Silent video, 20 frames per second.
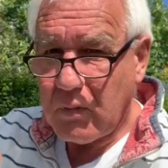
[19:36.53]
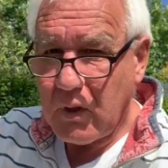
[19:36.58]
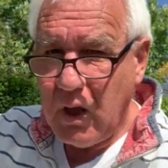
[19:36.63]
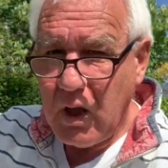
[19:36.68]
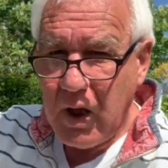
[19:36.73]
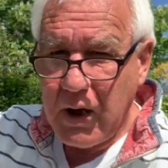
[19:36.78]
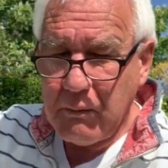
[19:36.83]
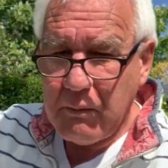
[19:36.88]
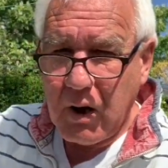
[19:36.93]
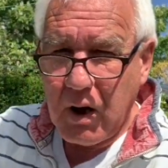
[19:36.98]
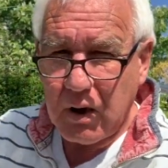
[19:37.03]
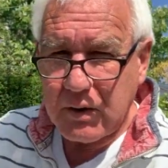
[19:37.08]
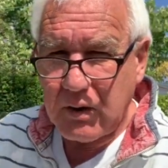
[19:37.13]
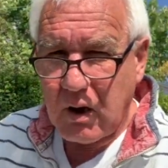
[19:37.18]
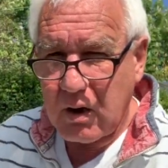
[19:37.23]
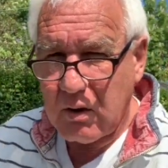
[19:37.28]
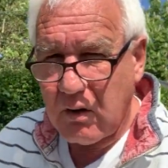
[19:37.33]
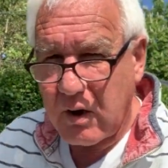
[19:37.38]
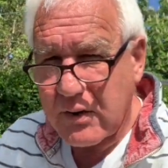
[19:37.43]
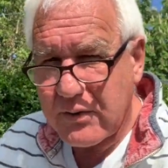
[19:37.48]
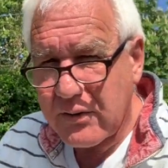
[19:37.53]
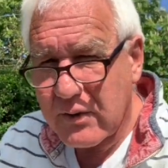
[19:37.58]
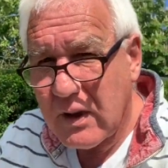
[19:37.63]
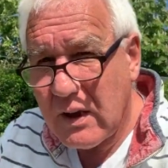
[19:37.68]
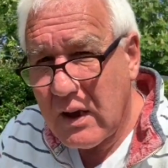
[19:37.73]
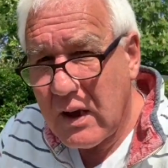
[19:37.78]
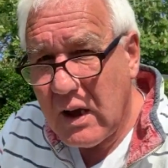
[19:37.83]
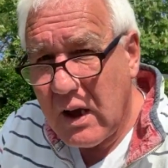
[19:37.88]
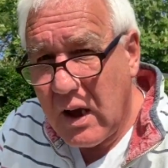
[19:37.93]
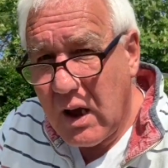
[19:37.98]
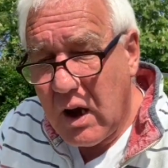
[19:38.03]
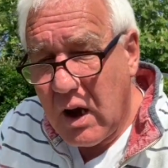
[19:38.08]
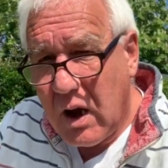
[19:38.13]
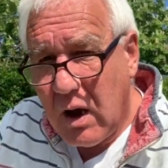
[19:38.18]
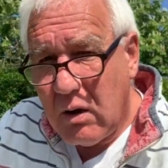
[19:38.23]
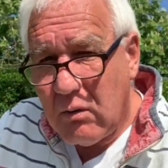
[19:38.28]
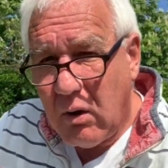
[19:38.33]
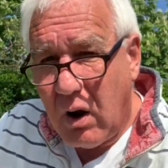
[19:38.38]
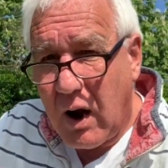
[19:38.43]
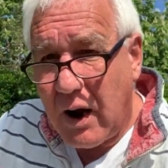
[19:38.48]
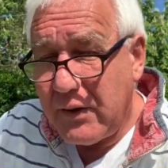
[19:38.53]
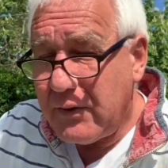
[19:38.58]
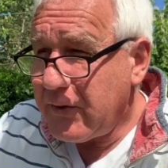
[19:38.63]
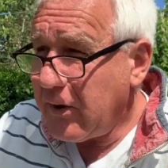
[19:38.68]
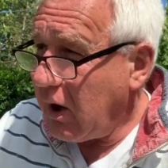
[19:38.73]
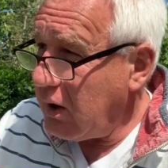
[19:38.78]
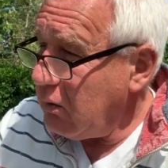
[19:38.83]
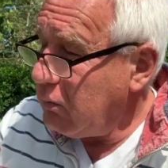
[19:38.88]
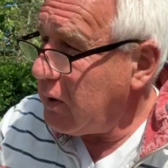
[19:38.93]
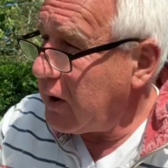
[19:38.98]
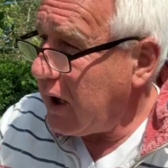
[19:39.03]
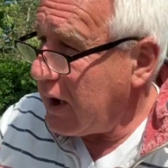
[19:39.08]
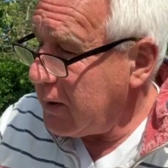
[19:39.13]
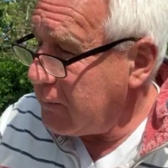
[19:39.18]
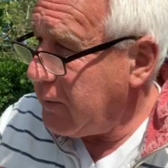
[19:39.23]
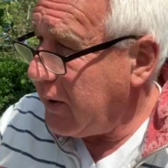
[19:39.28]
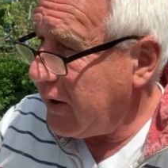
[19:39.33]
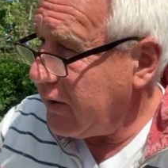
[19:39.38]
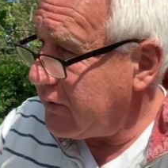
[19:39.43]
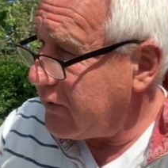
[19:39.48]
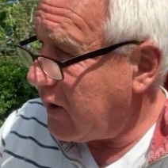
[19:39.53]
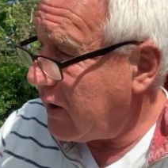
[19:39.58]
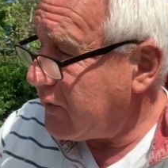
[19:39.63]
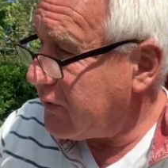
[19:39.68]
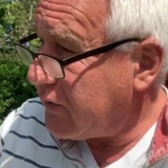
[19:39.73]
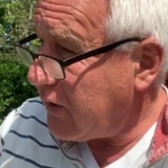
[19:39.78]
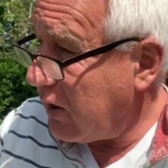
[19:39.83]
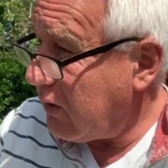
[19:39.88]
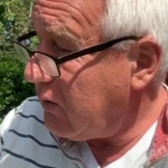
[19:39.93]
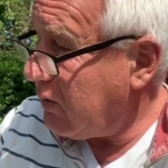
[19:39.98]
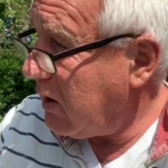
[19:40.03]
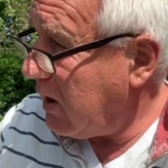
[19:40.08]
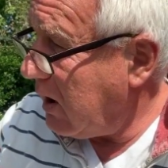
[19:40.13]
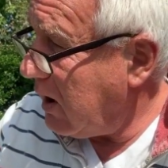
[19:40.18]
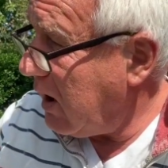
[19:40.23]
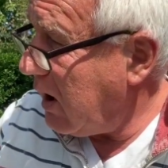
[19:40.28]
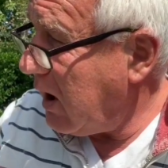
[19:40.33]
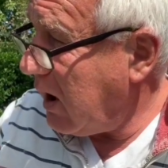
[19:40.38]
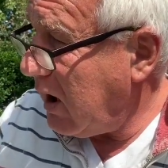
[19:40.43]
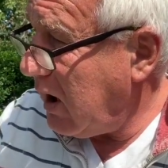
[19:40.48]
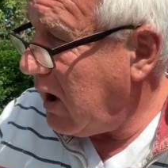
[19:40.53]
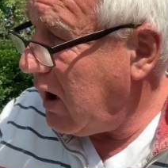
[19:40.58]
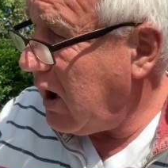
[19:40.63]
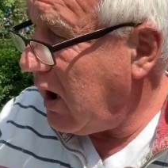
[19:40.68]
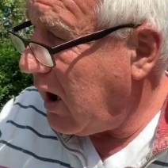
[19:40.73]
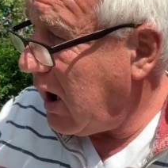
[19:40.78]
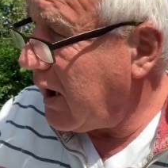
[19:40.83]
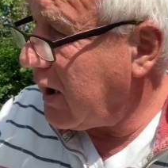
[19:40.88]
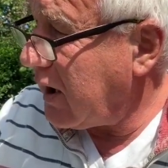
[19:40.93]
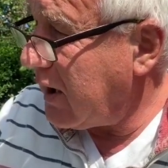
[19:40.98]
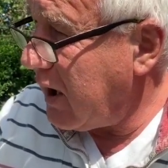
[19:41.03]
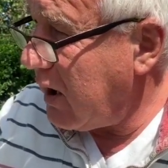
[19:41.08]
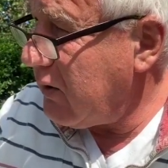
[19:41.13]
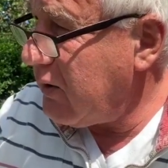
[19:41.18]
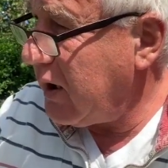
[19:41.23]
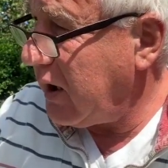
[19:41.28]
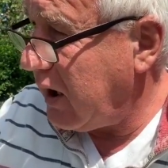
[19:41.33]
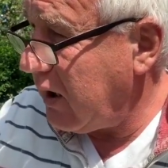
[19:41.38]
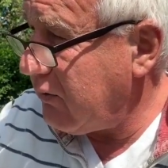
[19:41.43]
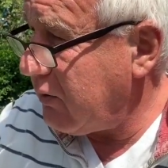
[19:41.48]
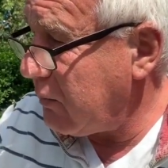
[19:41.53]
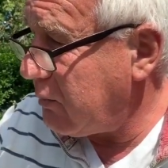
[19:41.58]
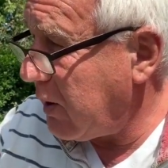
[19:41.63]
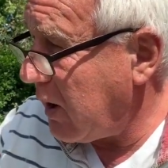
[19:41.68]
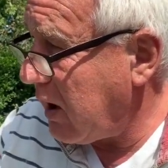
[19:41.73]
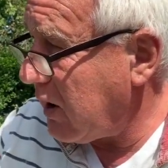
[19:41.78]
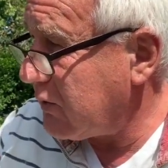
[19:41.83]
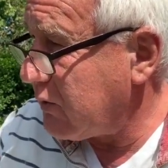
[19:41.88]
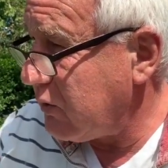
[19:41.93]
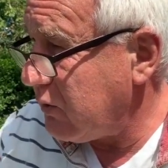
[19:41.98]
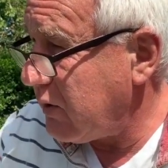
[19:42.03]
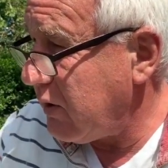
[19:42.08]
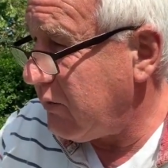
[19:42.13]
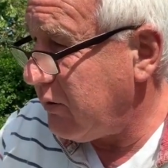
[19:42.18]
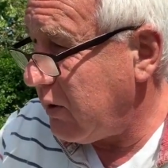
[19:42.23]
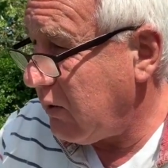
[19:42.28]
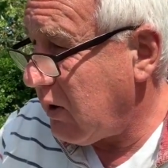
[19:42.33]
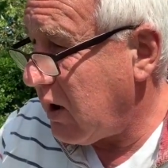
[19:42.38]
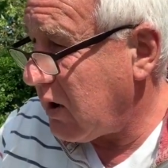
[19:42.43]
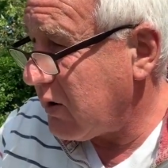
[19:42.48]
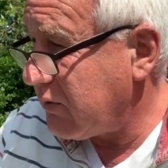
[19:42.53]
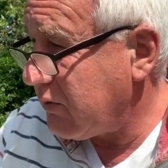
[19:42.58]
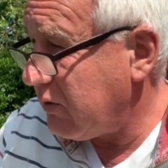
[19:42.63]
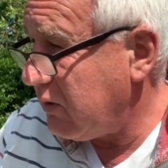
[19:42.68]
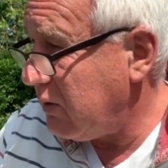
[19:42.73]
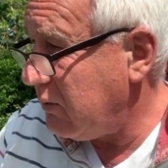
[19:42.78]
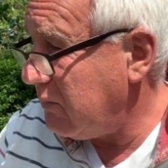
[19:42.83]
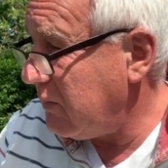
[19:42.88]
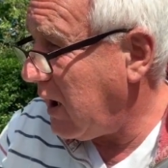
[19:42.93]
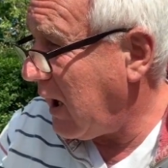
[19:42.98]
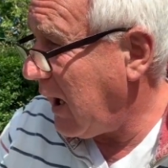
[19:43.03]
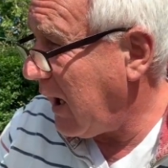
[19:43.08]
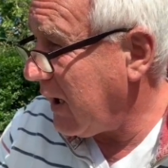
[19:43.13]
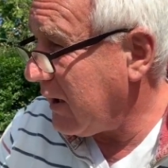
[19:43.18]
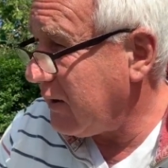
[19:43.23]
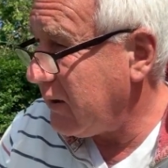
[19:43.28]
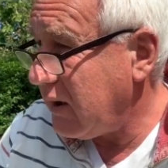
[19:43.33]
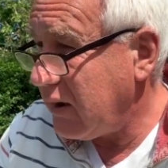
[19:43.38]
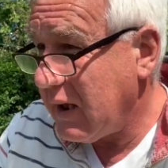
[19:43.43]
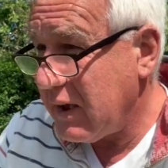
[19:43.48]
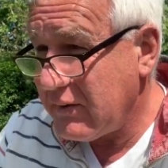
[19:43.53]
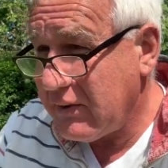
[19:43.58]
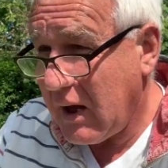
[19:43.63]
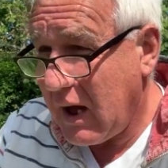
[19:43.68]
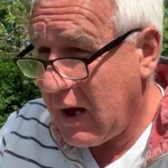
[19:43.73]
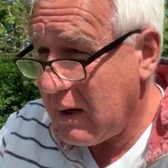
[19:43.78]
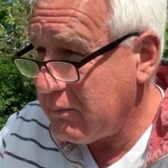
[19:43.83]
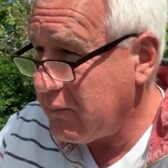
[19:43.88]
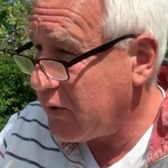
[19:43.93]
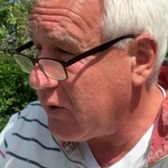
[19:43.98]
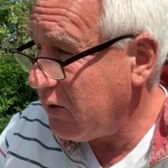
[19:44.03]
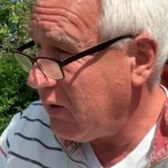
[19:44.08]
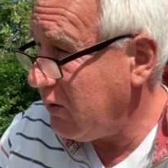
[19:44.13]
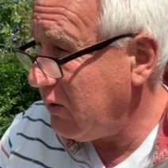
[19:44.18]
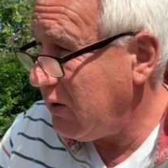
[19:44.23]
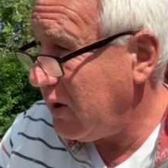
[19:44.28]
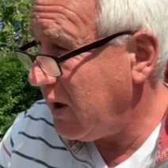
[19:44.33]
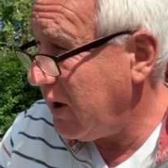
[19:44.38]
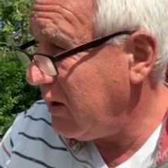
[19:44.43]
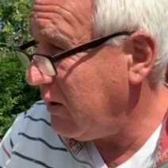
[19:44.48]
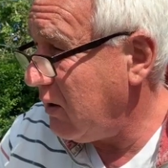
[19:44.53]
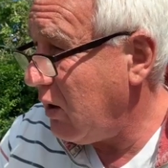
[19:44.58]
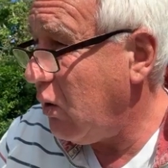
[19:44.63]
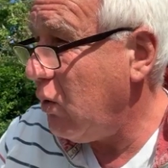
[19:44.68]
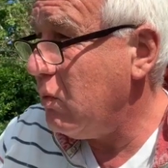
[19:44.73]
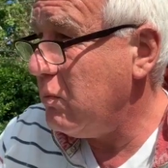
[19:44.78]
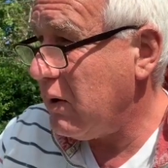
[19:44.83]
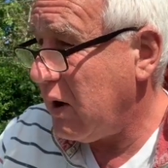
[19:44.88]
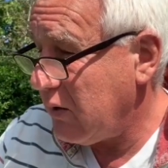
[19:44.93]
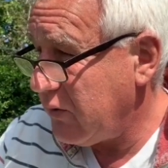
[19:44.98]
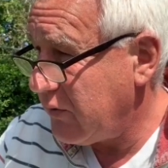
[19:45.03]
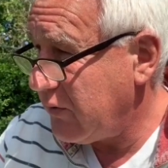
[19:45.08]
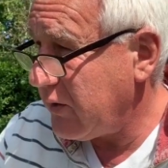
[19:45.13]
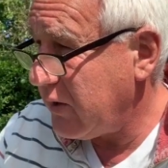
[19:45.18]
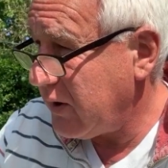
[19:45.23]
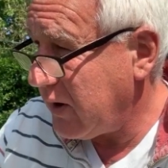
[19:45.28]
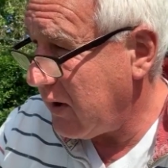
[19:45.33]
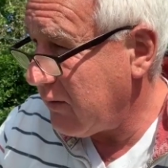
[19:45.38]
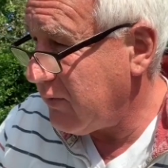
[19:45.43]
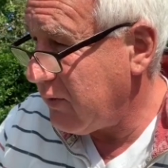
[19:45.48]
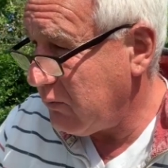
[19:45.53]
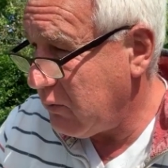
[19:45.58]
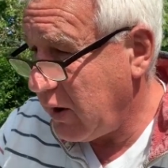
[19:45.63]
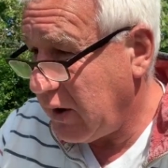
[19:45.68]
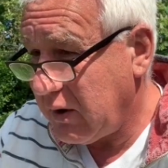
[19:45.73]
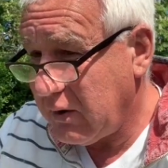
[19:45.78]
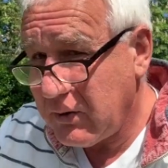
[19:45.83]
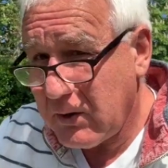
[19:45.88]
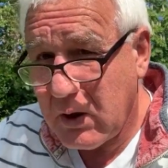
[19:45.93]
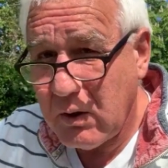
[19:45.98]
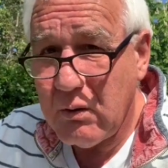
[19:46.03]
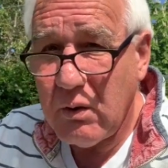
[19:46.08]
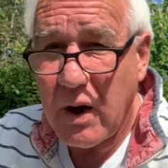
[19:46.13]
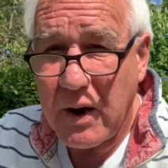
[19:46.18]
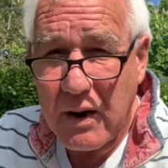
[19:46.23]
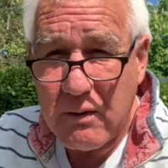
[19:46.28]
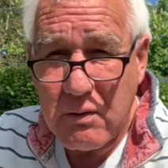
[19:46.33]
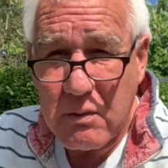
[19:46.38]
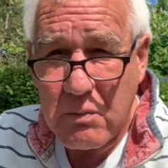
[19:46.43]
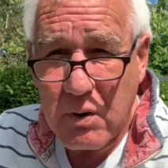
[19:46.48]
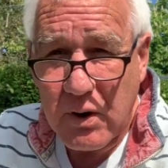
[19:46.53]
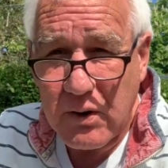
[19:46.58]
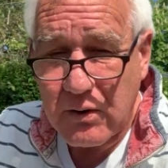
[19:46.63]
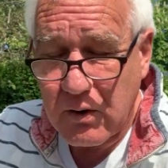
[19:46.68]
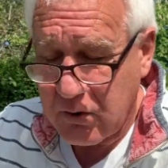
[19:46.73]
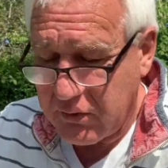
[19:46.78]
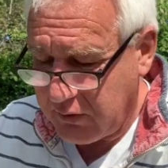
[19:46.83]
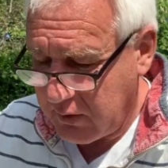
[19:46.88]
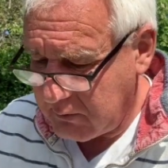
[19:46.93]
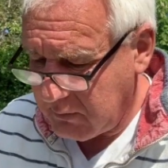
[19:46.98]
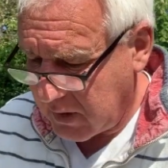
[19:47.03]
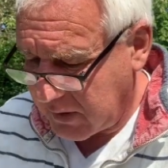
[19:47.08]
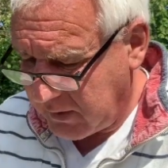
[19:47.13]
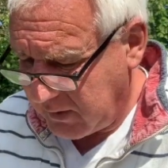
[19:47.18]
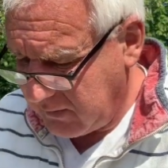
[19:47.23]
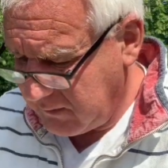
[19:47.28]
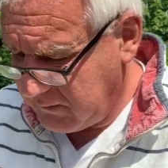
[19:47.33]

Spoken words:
Anyway, I digress. Right, so we're getting a picture. So I can only give you parcels if you ask for them, and there's absolutely almost nothing we can do, and everybody's lost their money.